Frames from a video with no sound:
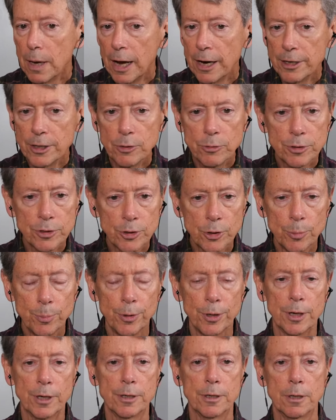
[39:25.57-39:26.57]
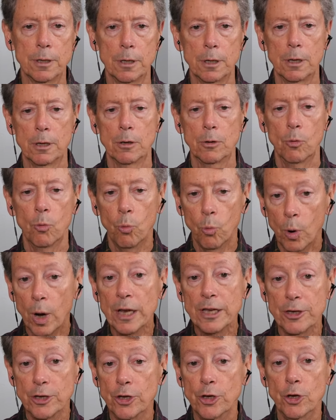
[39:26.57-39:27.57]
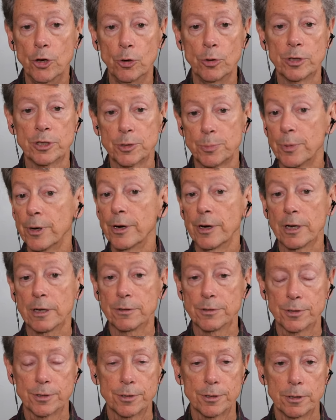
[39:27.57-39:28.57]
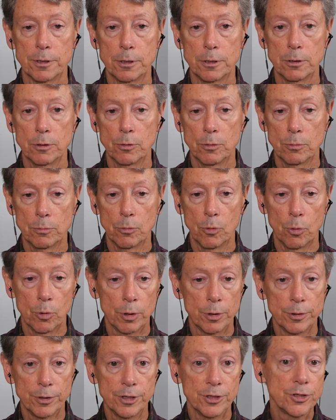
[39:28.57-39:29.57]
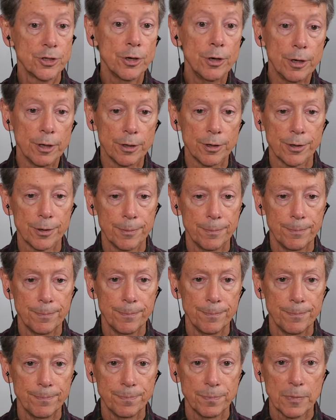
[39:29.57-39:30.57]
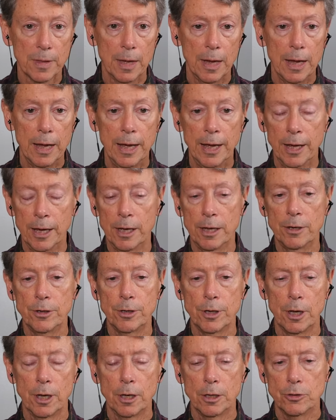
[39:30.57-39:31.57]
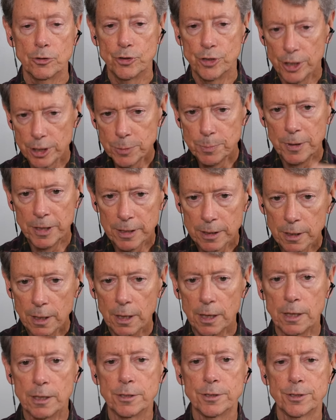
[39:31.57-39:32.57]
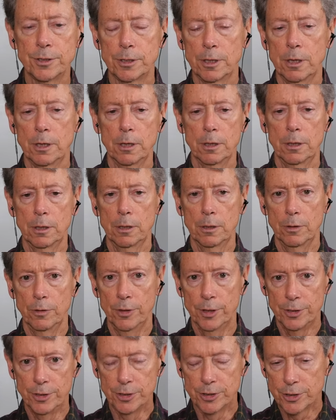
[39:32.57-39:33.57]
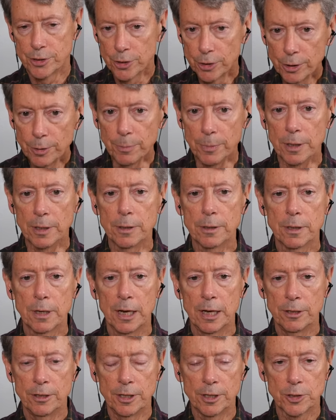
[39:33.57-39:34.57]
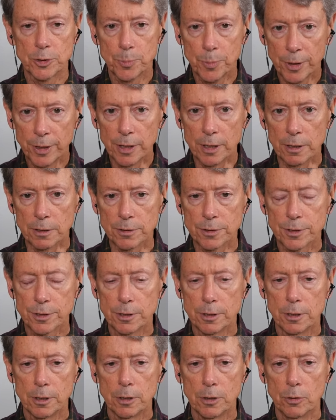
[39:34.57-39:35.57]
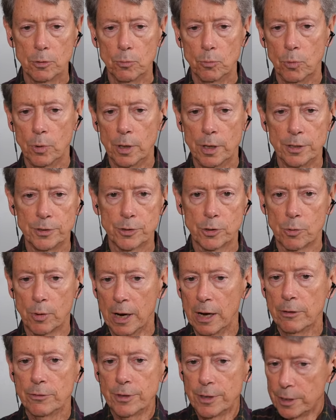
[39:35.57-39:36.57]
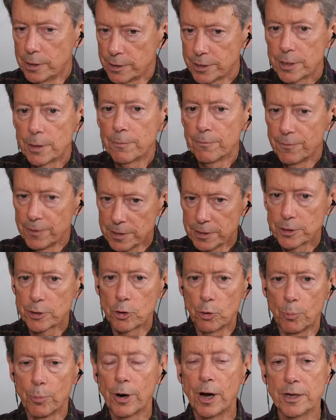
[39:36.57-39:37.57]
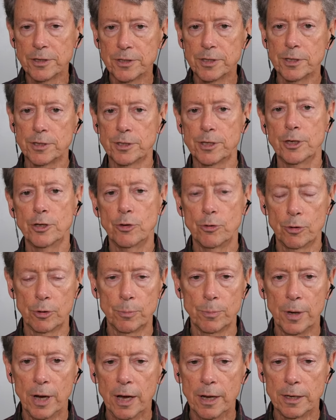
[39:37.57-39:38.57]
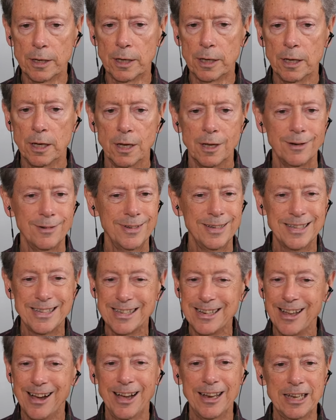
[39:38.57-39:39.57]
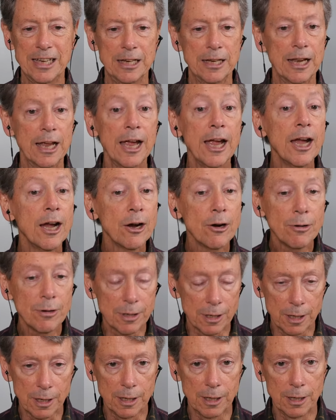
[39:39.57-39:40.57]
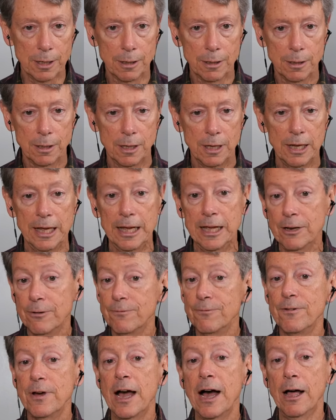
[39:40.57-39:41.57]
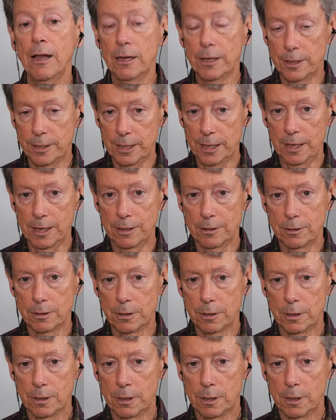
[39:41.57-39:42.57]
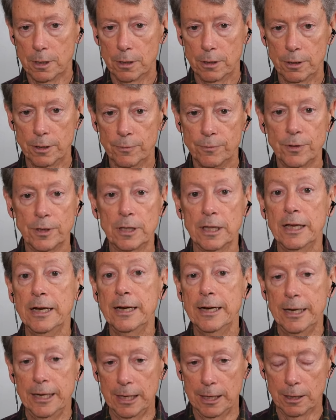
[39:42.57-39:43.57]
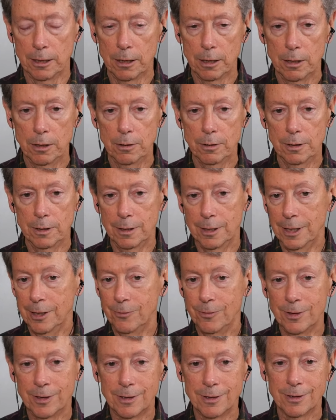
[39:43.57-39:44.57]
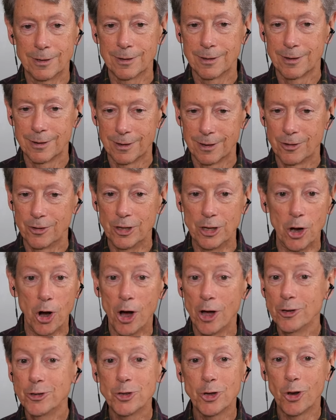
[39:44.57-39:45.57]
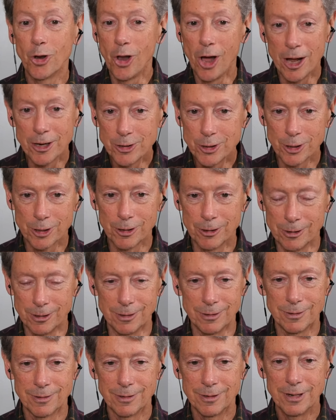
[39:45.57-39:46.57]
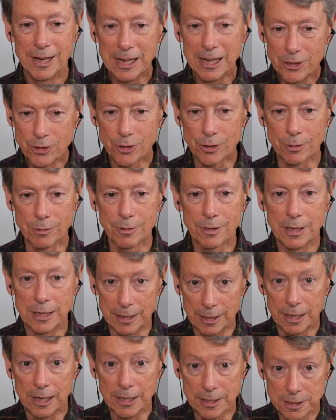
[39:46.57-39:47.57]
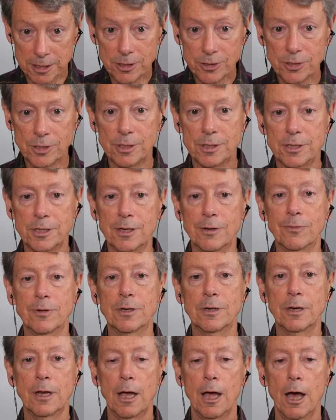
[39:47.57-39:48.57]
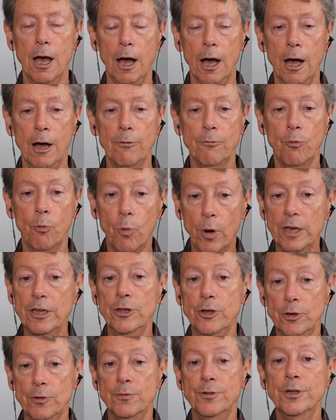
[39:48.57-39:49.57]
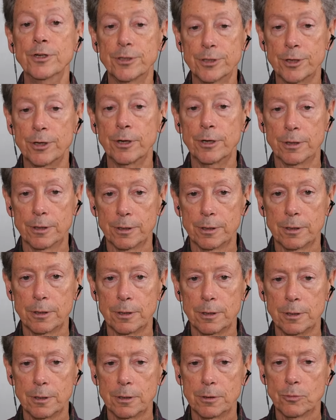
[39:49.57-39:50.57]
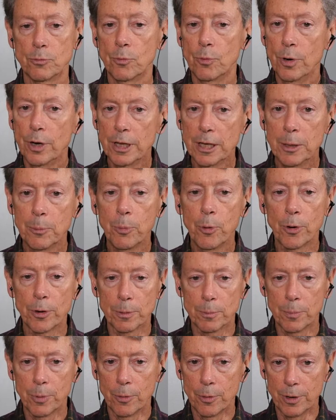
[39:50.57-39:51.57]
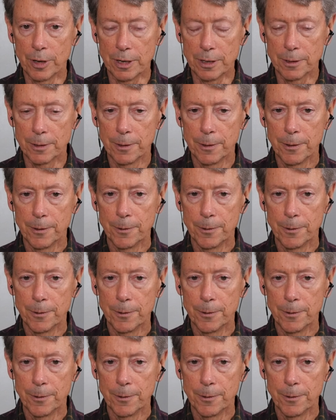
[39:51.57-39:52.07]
How do you interpret what you experienced or discerned? And just because the discernment and the experience was grounded in some physical process in your own body does not inherently invalidate the validity, even the ontological nature, the existence even of what you've discerned. Really important point.